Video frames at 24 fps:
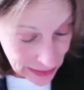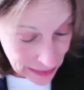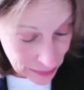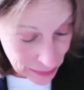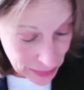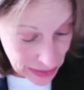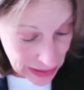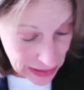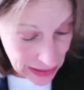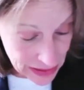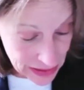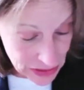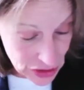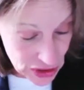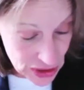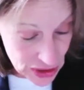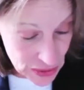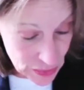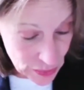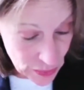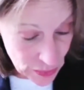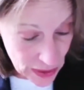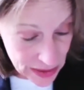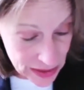But I just
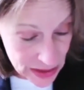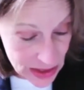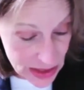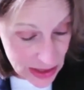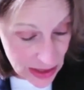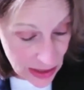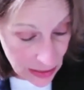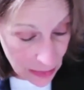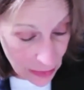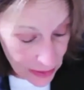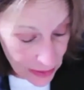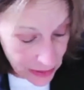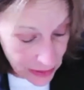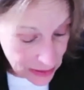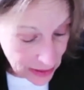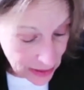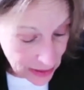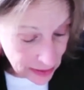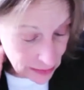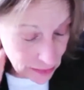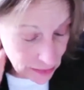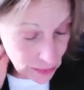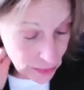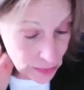want to start with
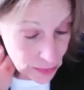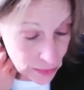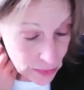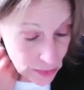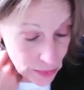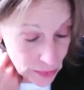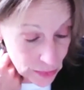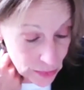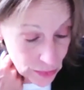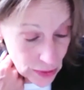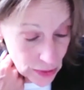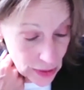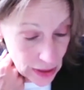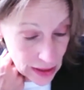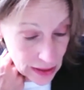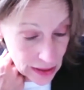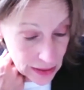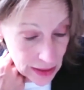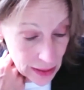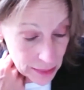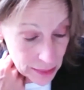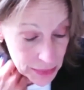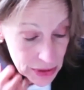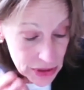uh, uh,
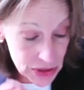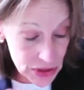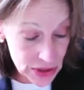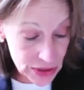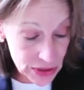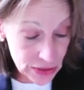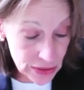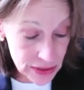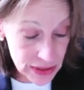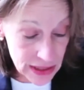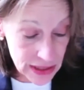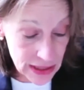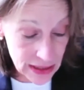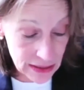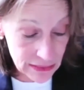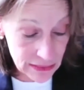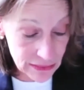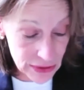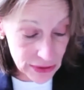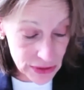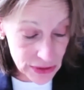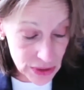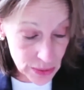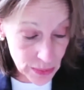Numbers 13,
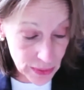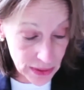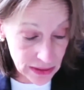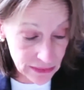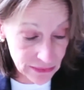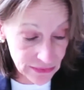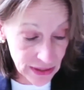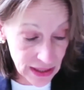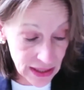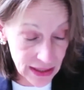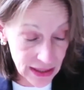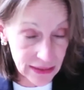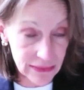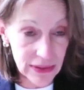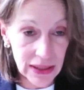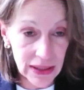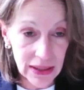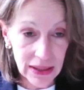verse 25.